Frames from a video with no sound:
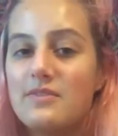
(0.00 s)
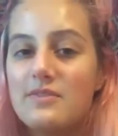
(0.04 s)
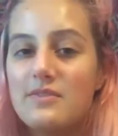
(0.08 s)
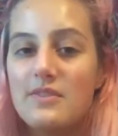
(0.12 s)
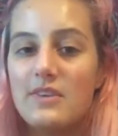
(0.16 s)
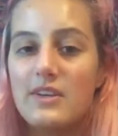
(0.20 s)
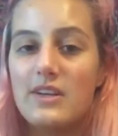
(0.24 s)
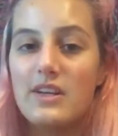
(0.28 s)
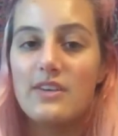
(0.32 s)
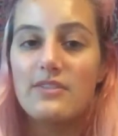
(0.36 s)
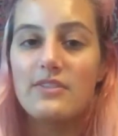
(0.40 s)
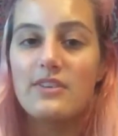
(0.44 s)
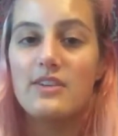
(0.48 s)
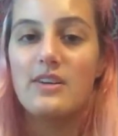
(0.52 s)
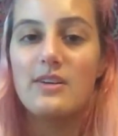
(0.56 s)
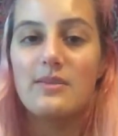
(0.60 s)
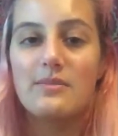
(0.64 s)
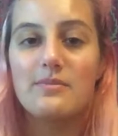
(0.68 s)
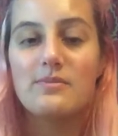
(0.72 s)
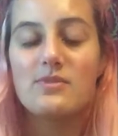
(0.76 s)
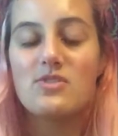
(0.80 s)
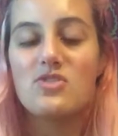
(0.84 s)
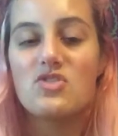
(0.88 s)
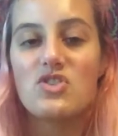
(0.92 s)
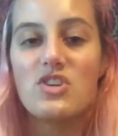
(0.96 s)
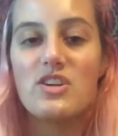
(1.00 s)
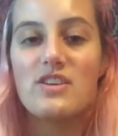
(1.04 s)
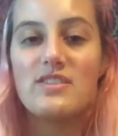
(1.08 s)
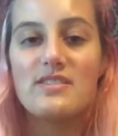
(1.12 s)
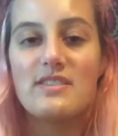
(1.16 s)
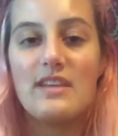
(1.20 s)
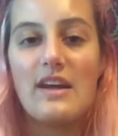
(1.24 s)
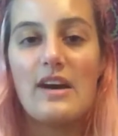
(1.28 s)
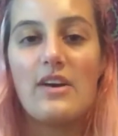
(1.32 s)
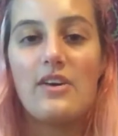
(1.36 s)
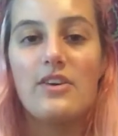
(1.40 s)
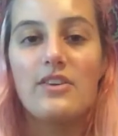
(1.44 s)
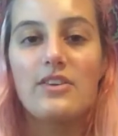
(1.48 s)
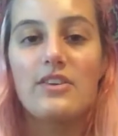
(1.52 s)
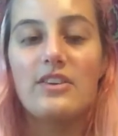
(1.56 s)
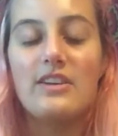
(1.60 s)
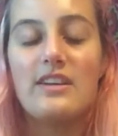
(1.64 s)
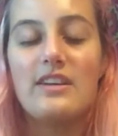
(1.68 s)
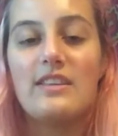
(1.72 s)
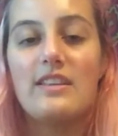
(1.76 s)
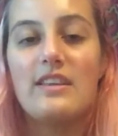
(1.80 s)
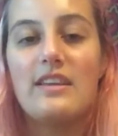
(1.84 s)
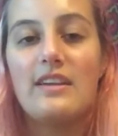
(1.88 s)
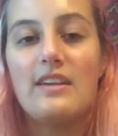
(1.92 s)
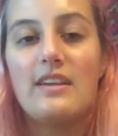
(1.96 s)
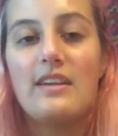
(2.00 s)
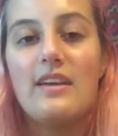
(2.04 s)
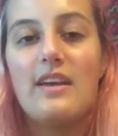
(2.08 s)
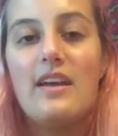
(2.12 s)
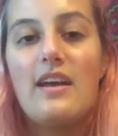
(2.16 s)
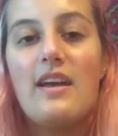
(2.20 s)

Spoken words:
whenever I'm stressed out or anything.